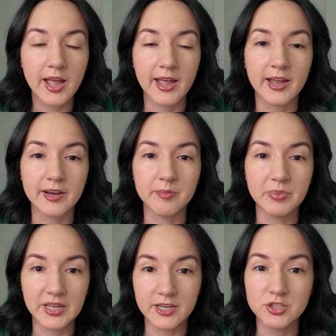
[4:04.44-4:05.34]
and
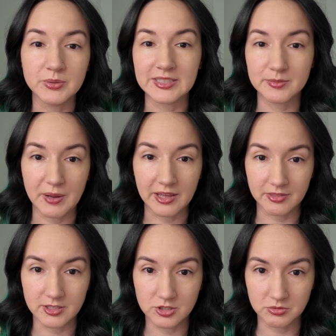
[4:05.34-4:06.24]
begin to expand
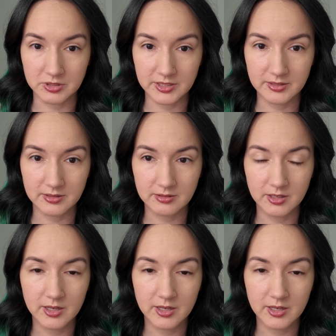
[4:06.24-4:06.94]
these stories.